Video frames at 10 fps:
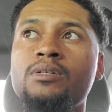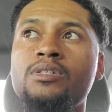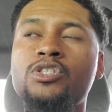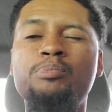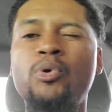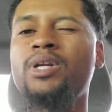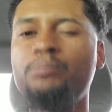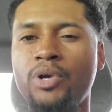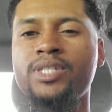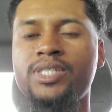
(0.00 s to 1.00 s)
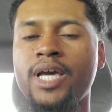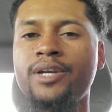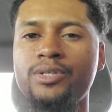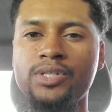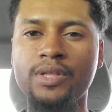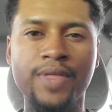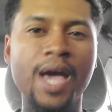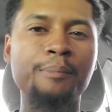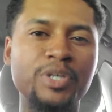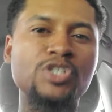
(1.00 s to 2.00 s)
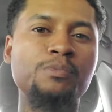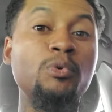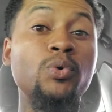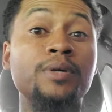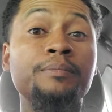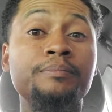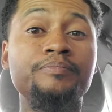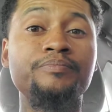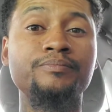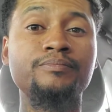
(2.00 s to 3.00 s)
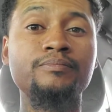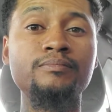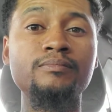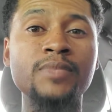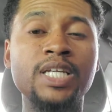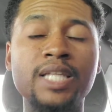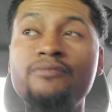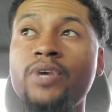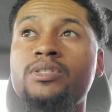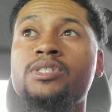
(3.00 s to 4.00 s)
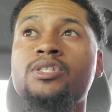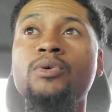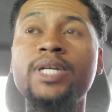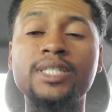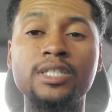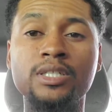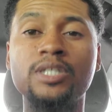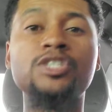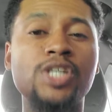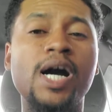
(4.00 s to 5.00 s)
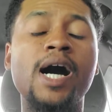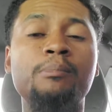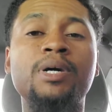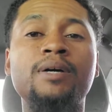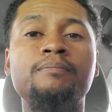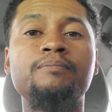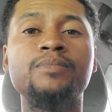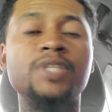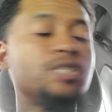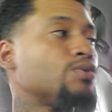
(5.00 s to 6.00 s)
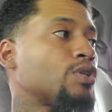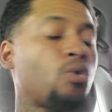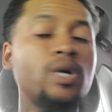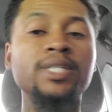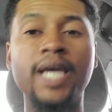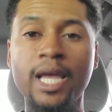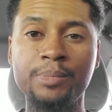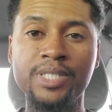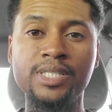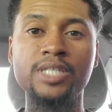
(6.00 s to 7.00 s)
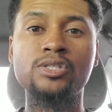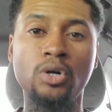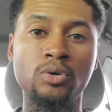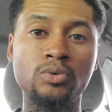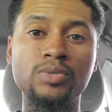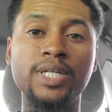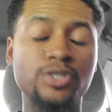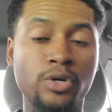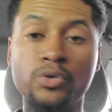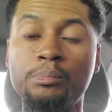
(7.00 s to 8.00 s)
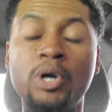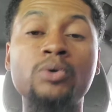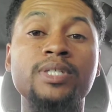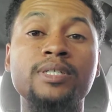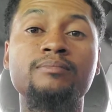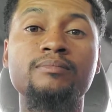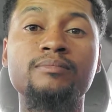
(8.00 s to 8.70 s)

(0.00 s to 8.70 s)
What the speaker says: supporting Bernie Sanders that much more. And they felt as though he did a good job. This was according to ABC's own internal polling.